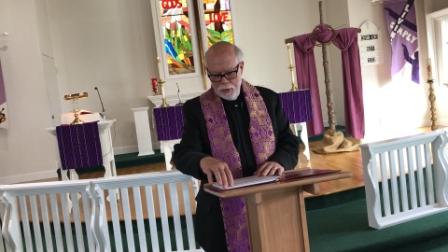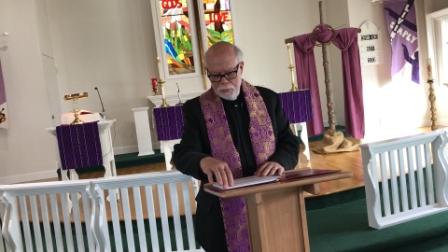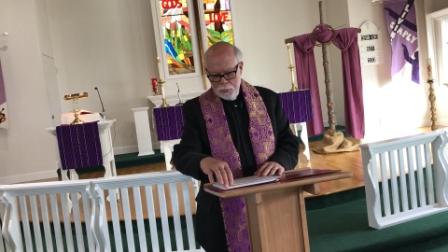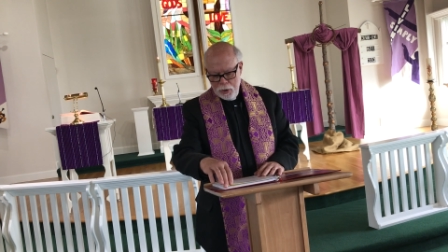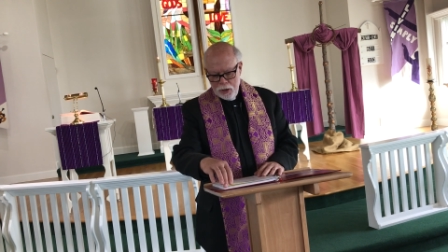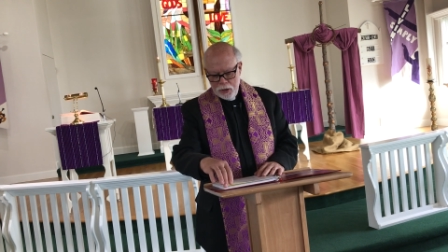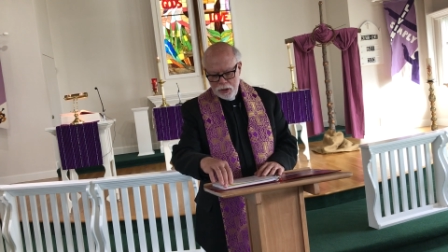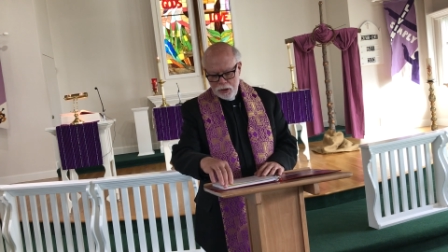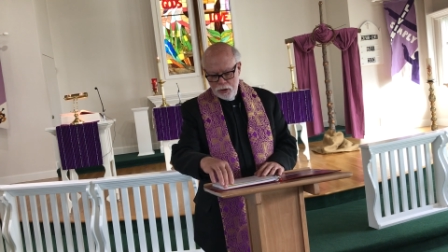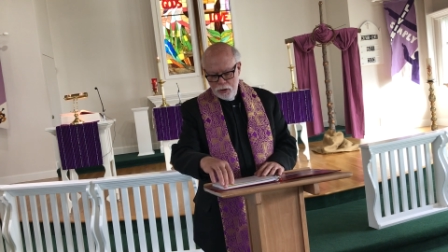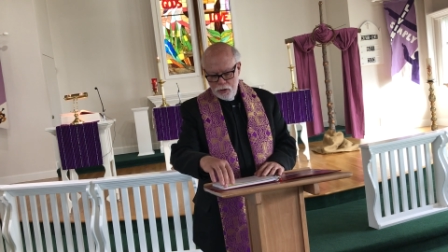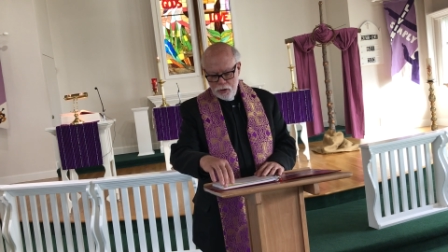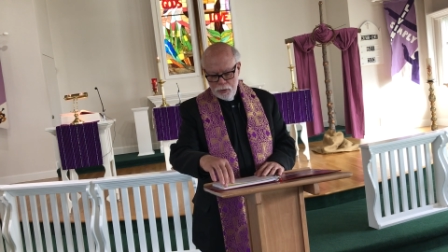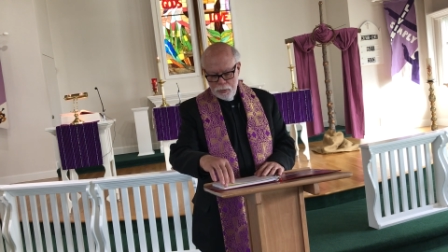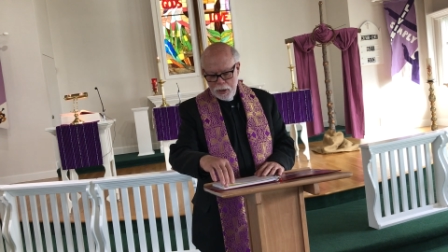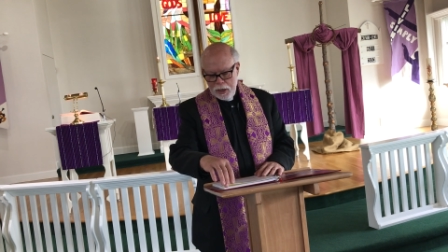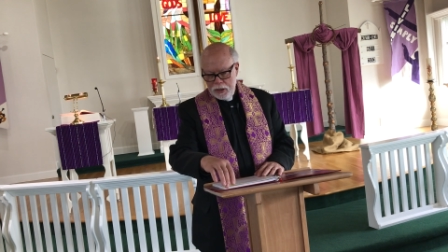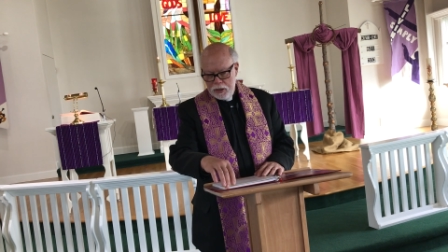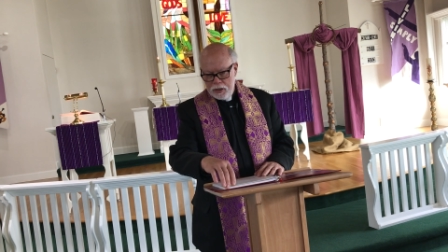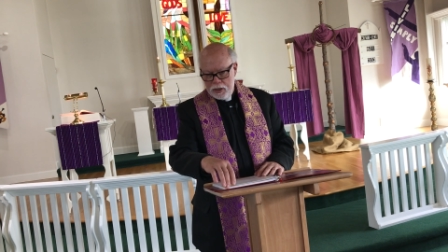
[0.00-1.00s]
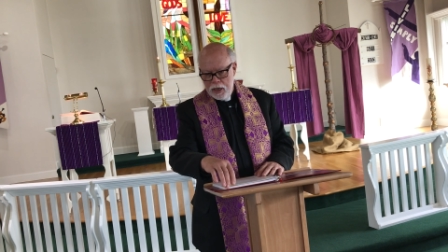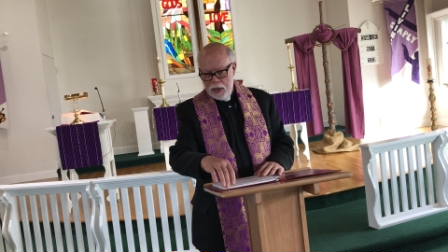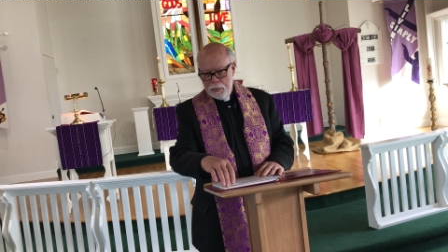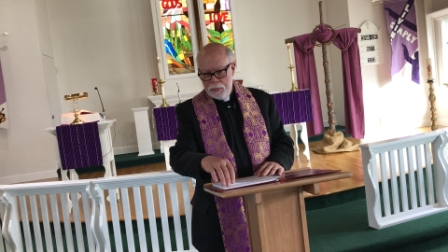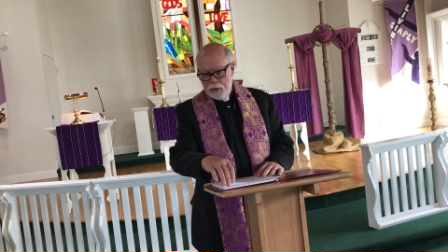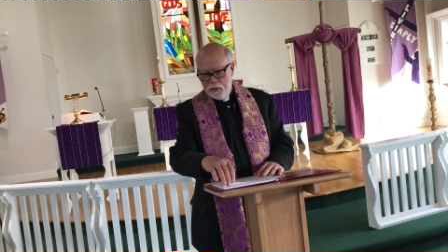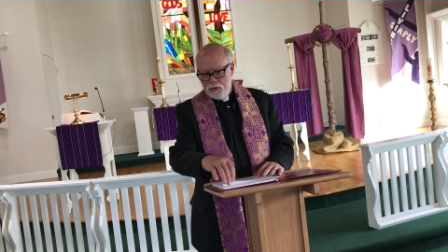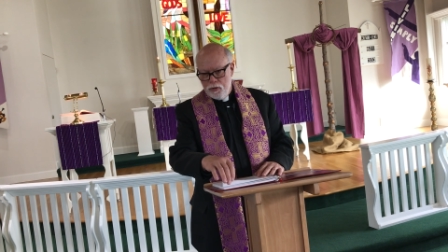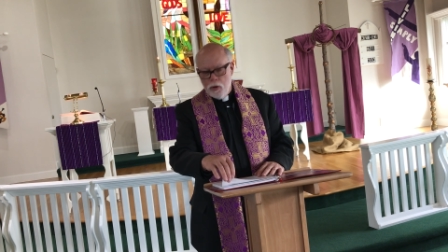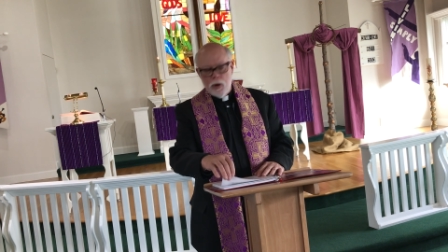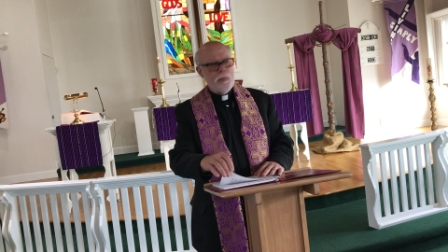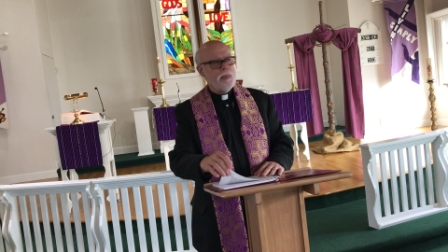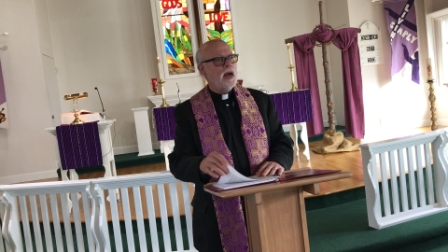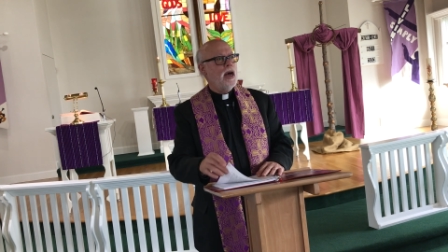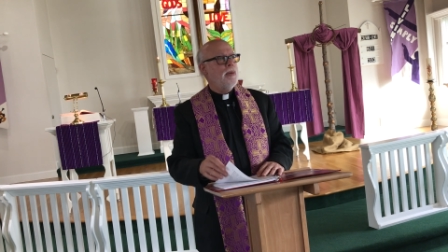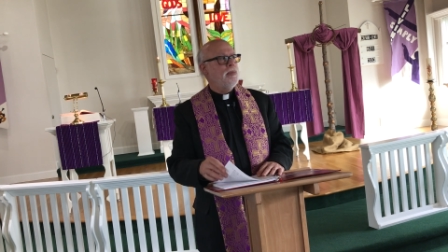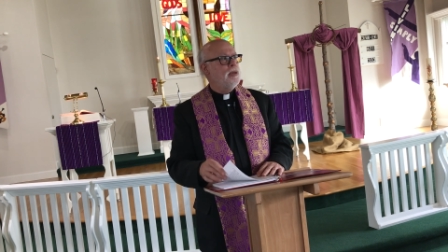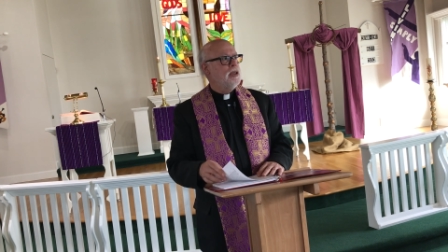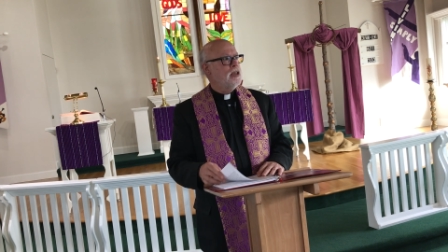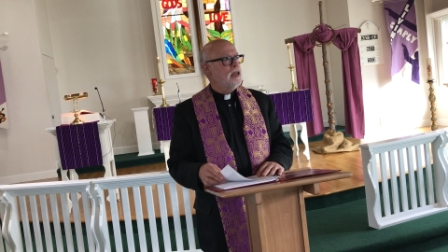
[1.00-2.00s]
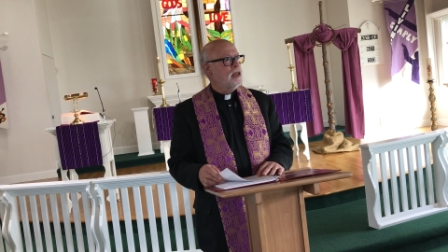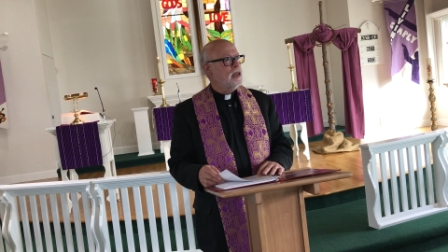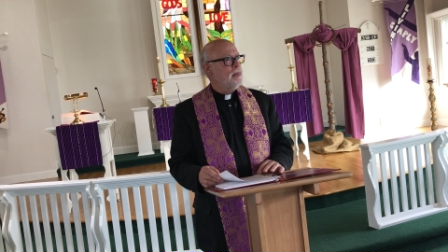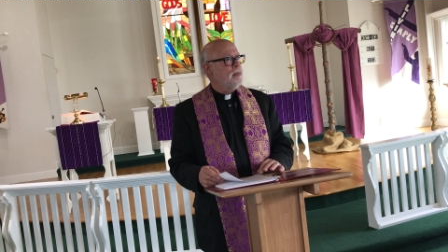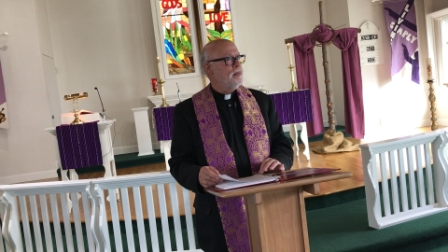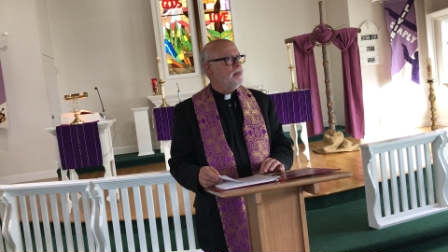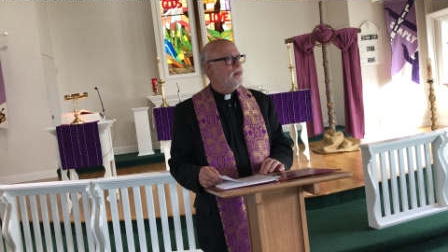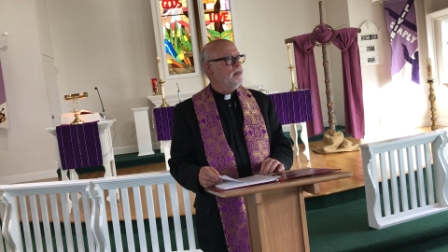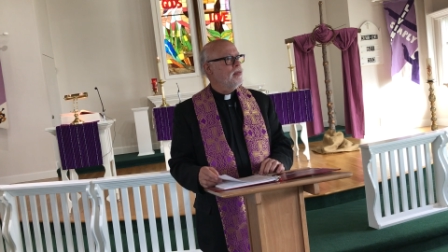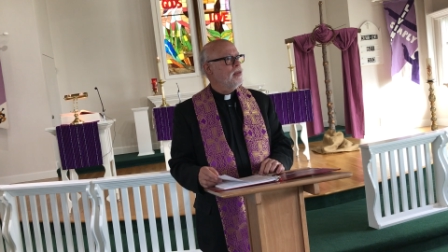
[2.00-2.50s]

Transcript: Martin Luther might say, before baptism,